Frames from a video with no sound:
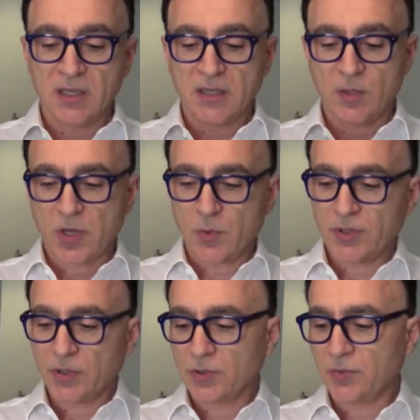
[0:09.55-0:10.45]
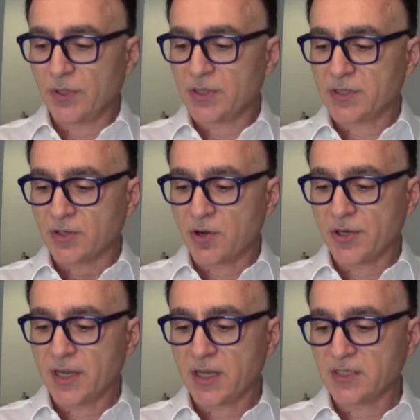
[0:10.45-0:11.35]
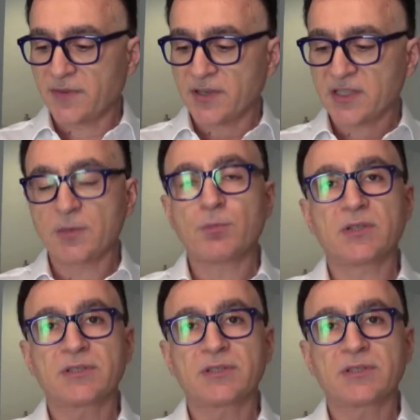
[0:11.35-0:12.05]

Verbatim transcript: The way we do with Zirconia is very simple.